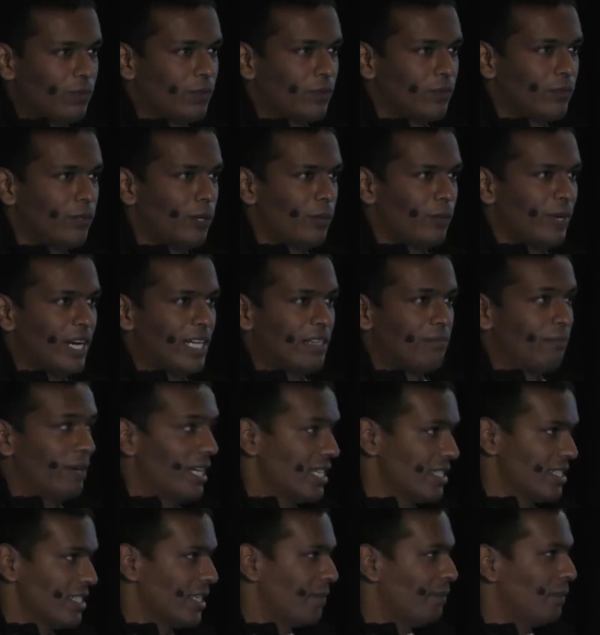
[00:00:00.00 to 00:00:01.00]
buffer format
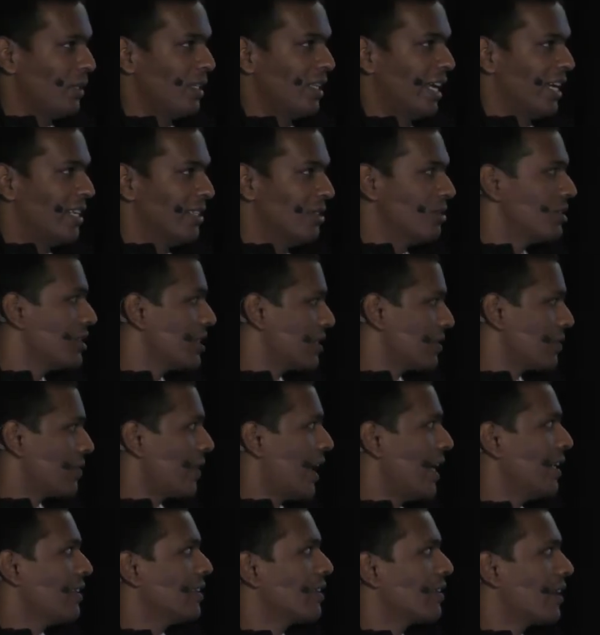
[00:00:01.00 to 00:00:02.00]
by a simple line. You just
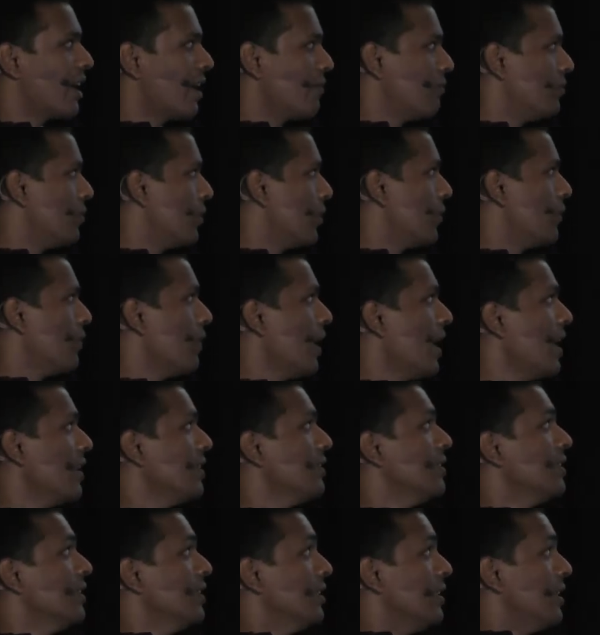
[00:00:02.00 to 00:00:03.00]
write the graph to a file,